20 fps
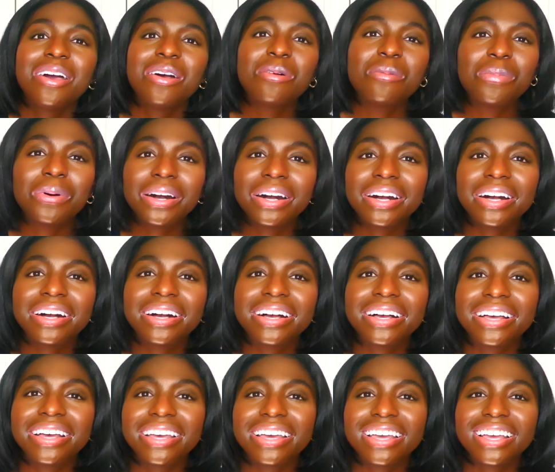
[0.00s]
But
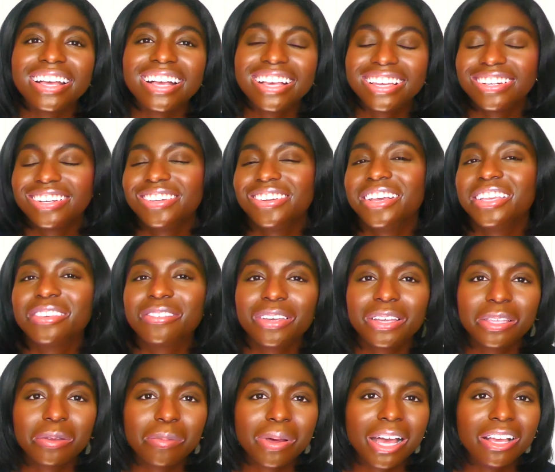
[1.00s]
I don't know. I just feel
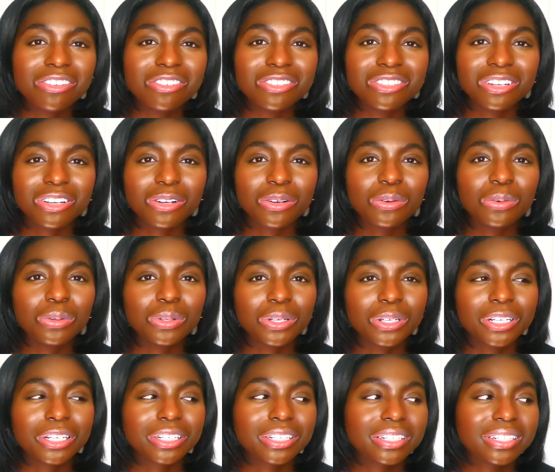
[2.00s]
like the patches are
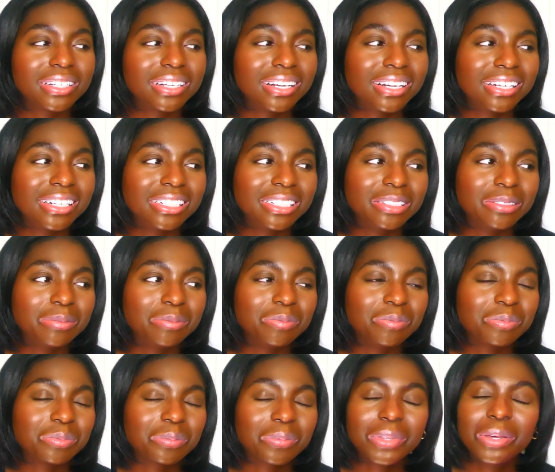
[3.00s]
cooler.
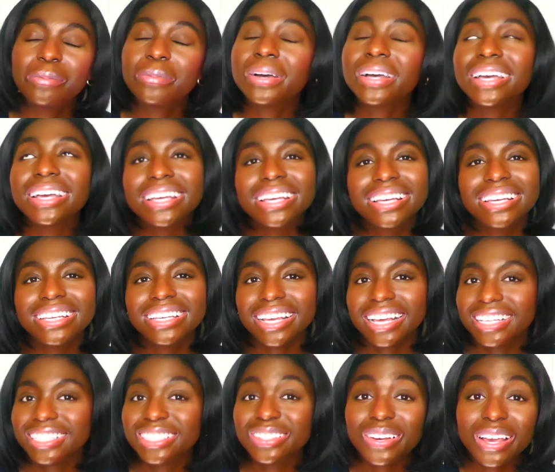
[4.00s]
But
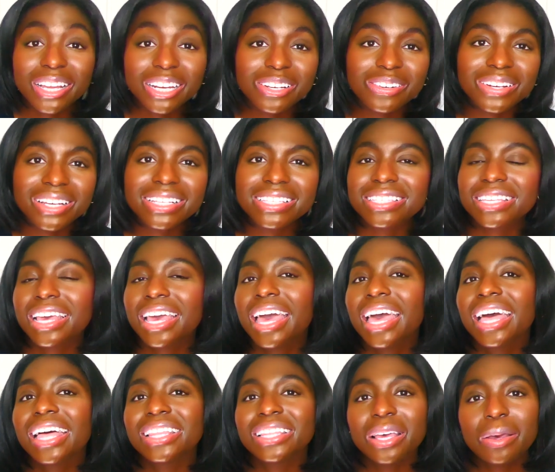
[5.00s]
yeah. So anyways,
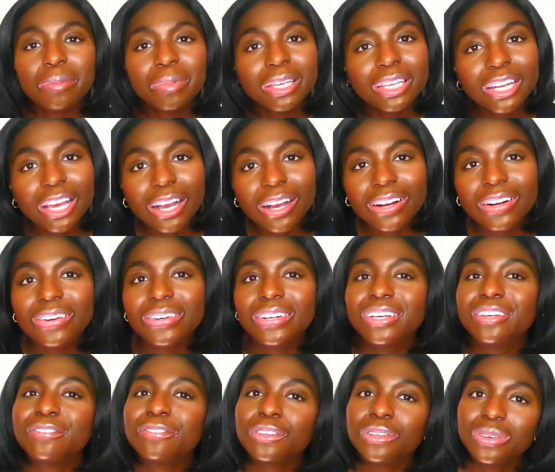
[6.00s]
let me know
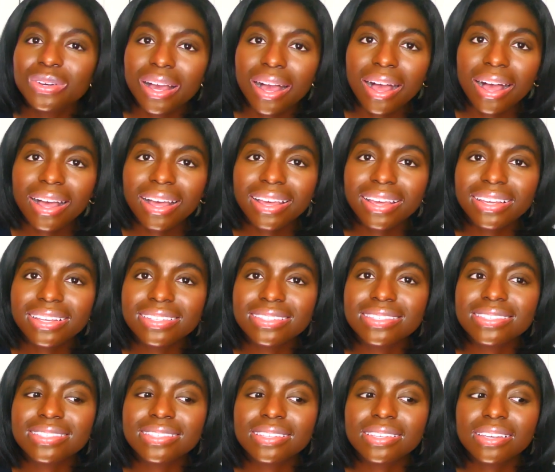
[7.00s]
if you
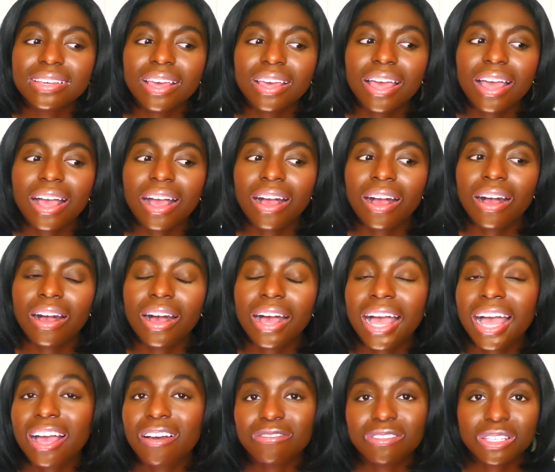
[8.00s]
guys
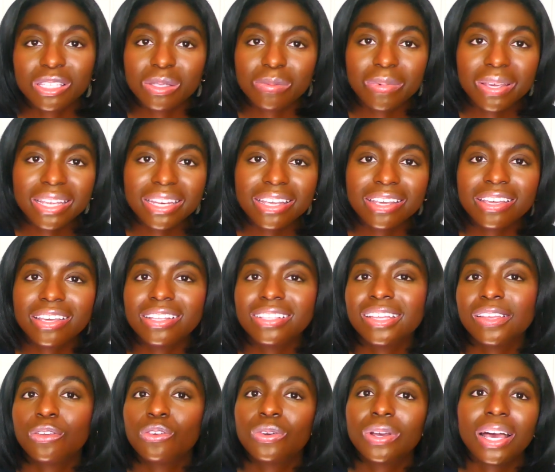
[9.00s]
have the Speedy.
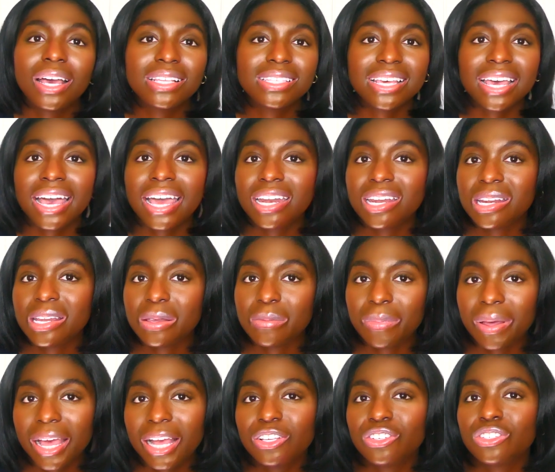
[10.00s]
Did you guys add any
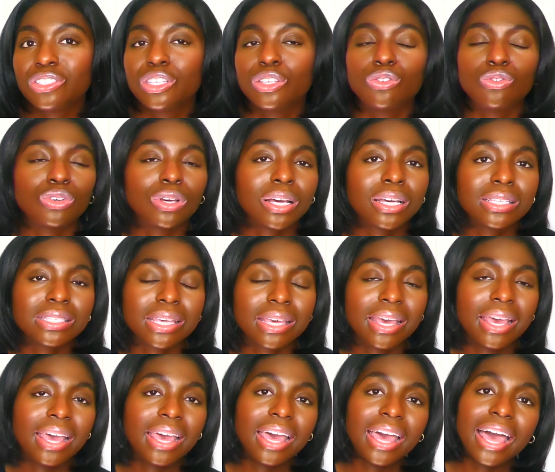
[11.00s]
patches? Did you guys
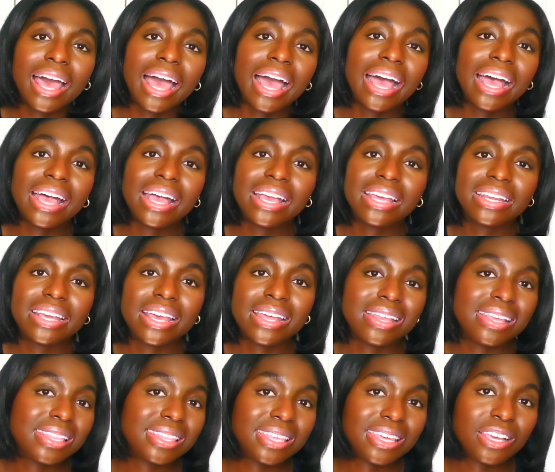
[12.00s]
add
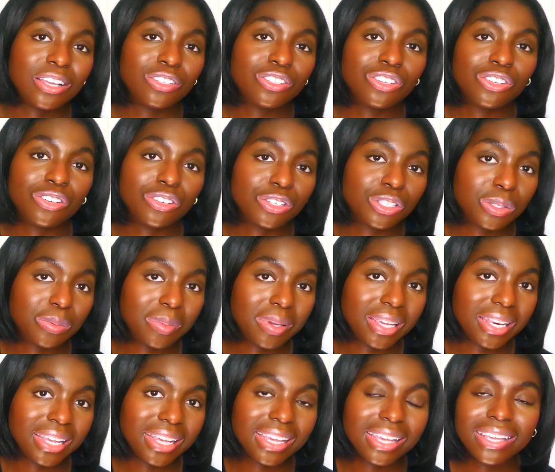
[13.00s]
anything to your
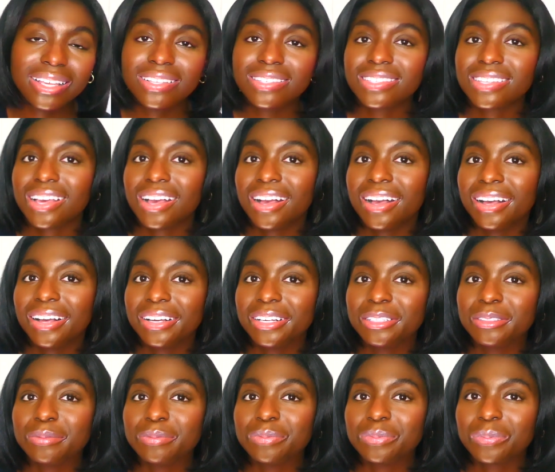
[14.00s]
Speedies?
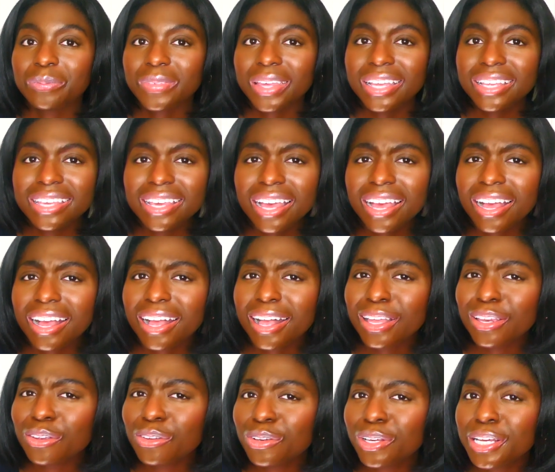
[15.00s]
And yeah, how
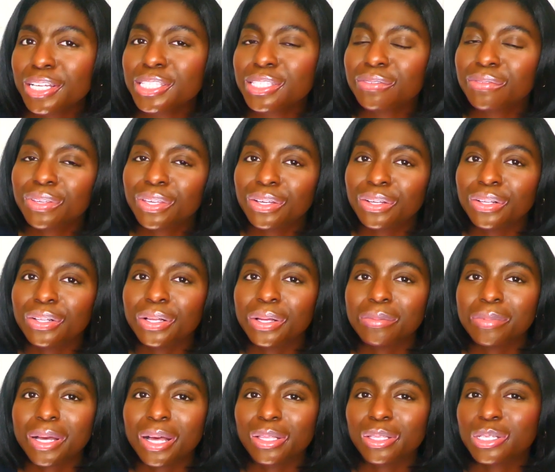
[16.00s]
do you guys feel
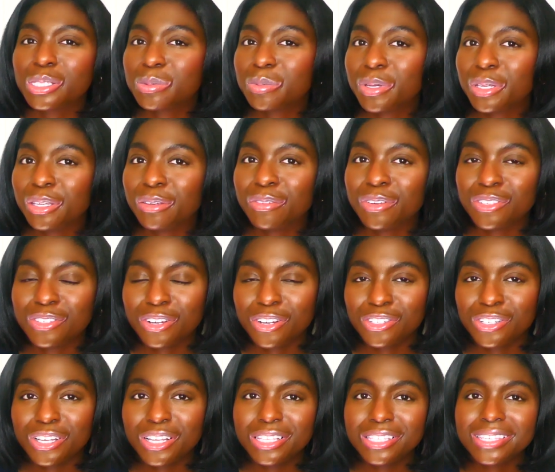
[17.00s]
about the Speedy
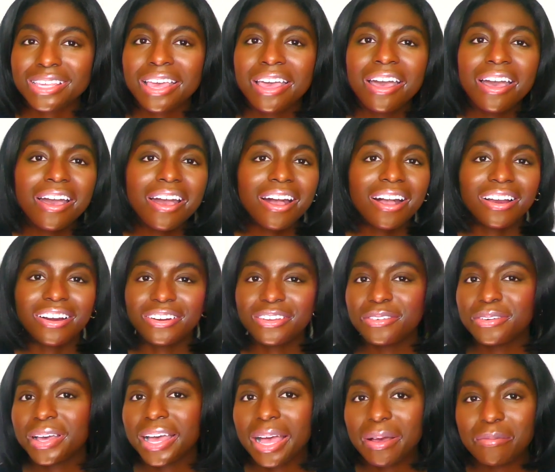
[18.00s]
resurgence? Are
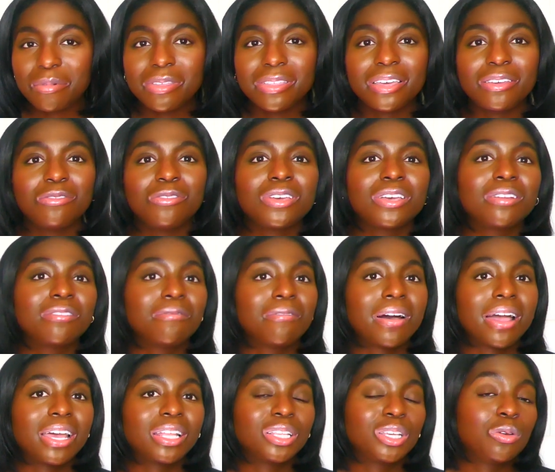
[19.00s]
you happy that you can
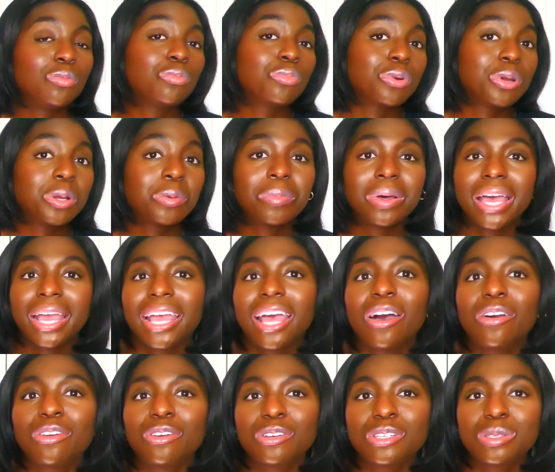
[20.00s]
finally bring back
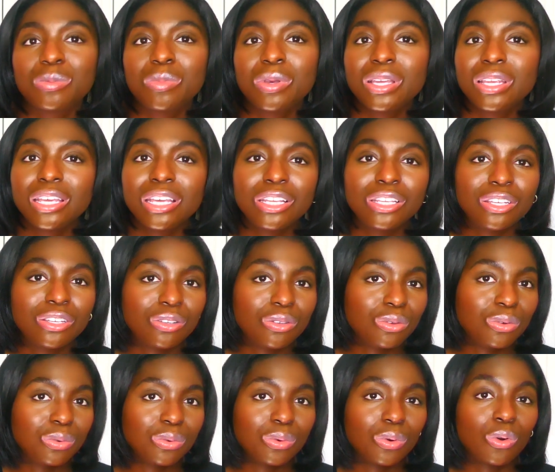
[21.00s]
out your Speedy? Did
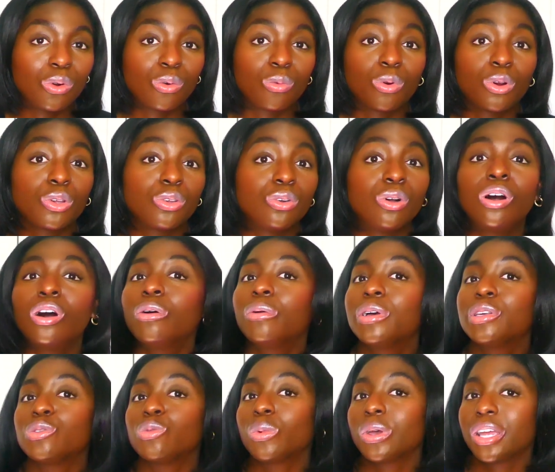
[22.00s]
you, or were you
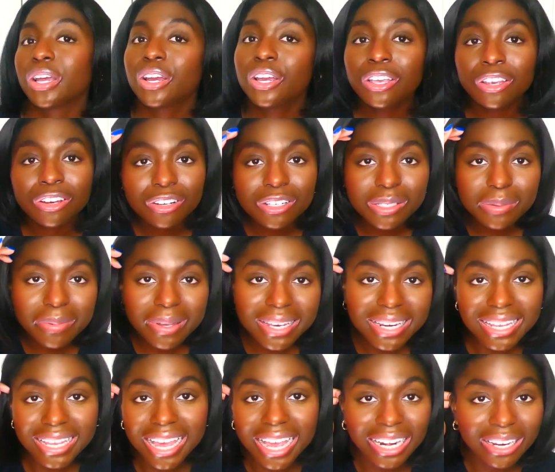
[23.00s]
always wearing your
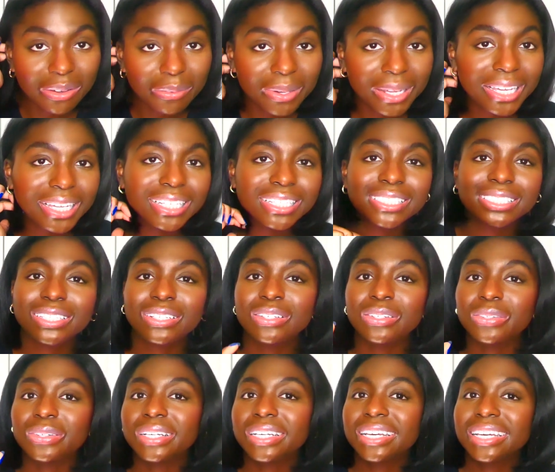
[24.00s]
Speedy anyway,
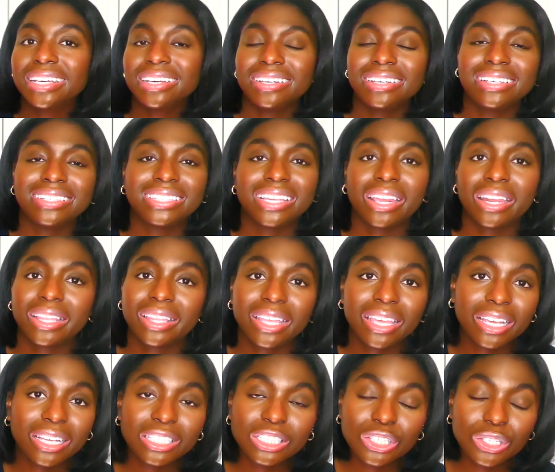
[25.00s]
so it's not a
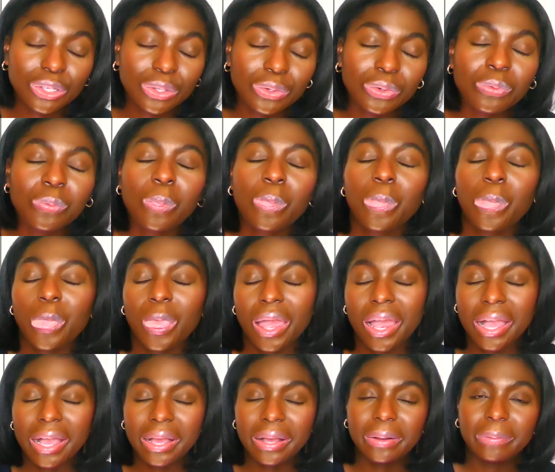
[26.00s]
thing to you?
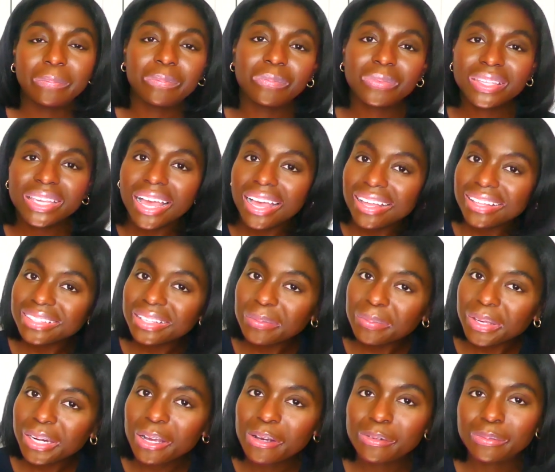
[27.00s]
Yeah, let
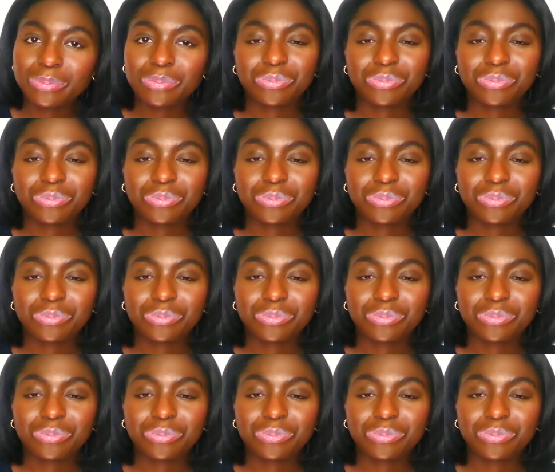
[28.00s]
me know.